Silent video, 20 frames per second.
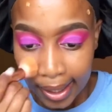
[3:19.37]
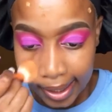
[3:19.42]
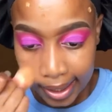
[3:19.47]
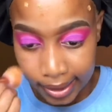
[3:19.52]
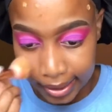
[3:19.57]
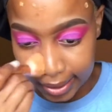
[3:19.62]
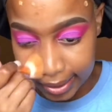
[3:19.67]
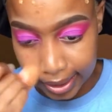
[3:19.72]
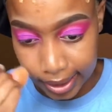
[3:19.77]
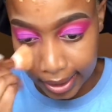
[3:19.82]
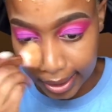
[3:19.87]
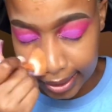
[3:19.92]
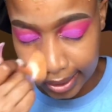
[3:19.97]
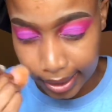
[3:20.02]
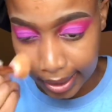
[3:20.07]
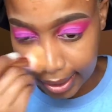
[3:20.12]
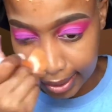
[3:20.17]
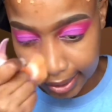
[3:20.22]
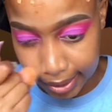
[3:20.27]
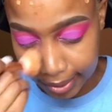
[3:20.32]
And then
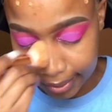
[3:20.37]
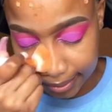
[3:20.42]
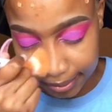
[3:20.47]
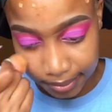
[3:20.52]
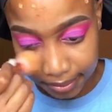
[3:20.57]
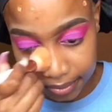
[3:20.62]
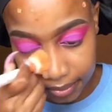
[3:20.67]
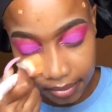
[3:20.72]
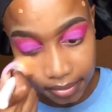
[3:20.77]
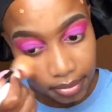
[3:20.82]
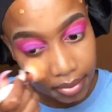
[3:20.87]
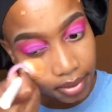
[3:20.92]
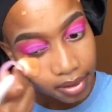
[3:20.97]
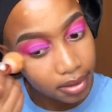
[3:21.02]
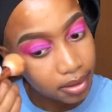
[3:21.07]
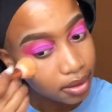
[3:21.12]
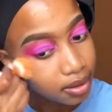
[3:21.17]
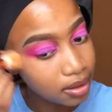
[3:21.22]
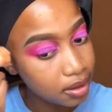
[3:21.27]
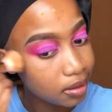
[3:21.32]

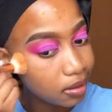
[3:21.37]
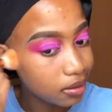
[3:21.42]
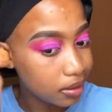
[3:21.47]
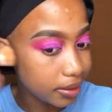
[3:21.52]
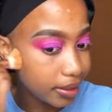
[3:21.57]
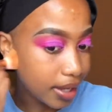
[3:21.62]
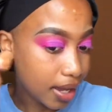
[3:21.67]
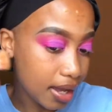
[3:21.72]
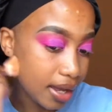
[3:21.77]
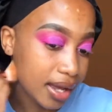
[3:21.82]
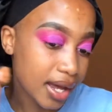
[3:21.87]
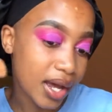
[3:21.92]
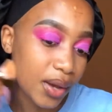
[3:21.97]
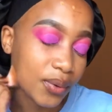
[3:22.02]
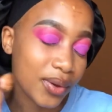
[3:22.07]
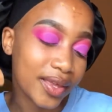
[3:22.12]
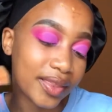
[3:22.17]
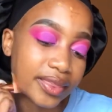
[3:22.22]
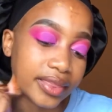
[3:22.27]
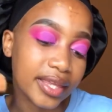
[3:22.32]
yeah, I
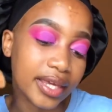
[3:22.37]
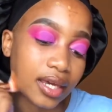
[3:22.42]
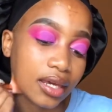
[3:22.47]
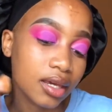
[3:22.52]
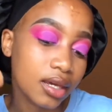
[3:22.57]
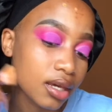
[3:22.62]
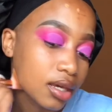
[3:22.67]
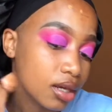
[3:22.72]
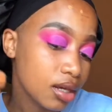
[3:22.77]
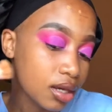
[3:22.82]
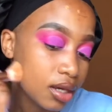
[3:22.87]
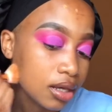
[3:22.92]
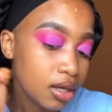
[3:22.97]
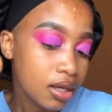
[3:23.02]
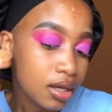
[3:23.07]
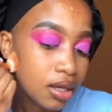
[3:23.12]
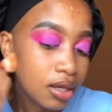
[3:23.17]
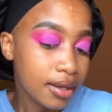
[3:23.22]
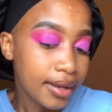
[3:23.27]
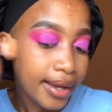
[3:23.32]
went there,
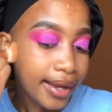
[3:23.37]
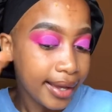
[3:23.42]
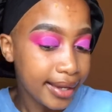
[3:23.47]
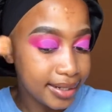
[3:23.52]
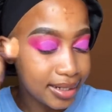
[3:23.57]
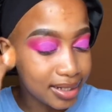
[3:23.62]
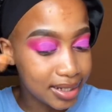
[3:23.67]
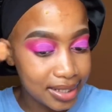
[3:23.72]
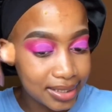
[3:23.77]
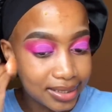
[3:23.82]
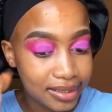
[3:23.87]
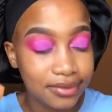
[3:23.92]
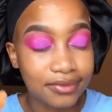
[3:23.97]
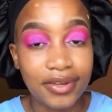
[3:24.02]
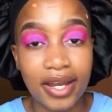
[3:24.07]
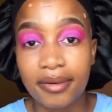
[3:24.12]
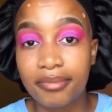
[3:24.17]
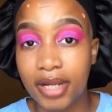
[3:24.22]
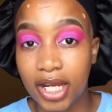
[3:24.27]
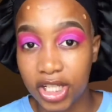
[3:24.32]
and then I didn't
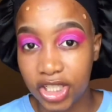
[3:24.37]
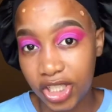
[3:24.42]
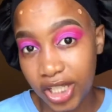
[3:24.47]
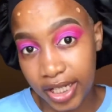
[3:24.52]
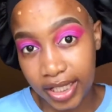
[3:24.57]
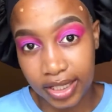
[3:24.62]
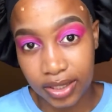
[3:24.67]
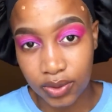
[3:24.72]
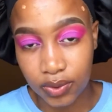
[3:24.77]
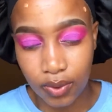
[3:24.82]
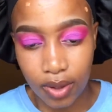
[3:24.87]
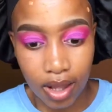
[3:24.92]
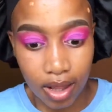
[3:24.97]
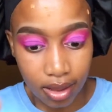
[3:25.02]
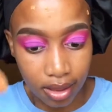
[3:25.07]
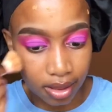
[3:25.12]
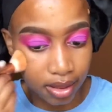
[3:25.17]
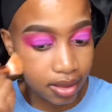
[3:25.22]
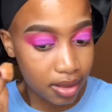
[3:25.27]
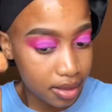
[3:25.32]
find my shade as
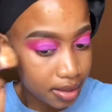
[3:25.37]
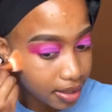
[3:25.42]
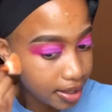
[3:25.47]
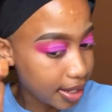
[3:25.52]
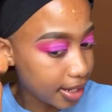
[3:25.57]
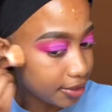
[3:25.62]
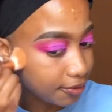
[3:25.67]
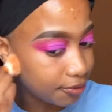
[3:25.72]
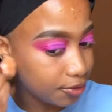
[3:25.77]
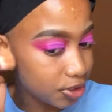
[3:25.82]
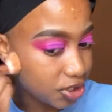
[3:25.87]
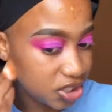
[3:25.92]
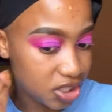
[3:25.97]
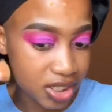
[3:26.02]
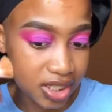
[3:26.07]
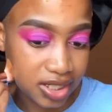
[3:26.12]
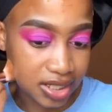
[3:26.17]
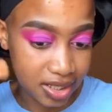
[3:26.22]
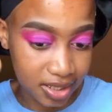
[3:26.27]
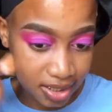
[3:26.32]
well at
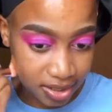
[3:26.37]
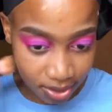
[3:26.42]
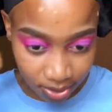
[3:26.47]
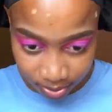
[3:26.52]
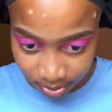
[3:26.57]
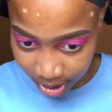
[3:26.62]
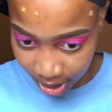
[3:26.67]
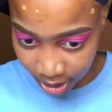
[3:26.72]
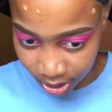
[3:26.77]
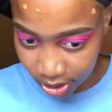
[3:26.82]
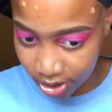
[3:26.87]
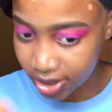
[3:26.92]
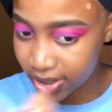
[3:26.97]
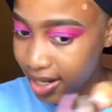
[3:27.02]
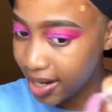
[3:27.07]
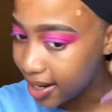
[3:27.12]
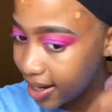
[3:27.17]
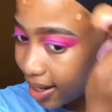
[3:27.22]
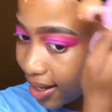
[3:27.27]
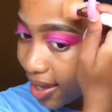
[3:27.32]
Fushini. Oh my gosh,
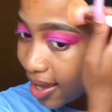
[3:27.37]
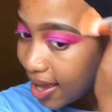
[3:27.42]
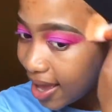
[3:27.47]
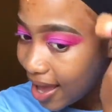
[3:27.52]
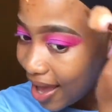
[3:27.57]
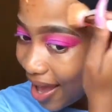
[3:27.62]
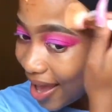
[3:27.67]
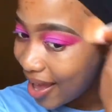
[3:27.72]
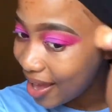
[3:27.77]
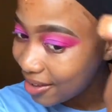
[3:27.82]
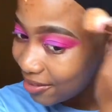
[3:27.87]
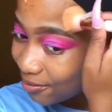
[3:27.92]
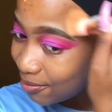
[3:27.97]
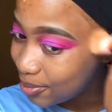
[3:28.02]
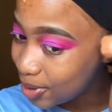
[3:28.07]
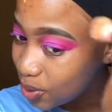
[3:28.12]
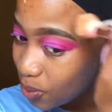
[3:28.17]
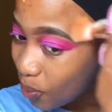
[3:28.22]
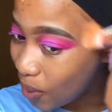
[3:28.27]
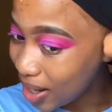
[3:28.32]
like, I've
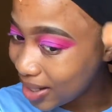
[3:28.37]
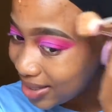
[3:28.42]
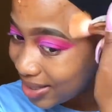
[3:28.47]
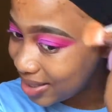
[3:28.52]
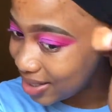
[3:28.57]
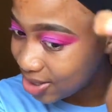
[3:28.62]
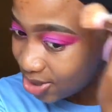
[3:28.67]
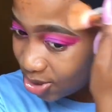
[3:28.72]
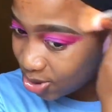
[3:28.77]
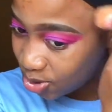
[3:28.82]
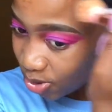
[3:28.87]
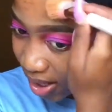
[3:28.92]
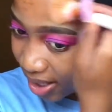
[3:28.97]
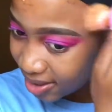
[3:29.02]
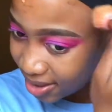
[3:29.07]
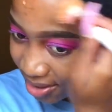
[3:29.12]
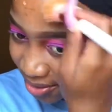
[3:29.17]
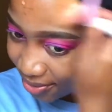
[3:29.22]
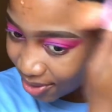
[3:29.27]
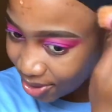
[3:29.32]
been wanting to try this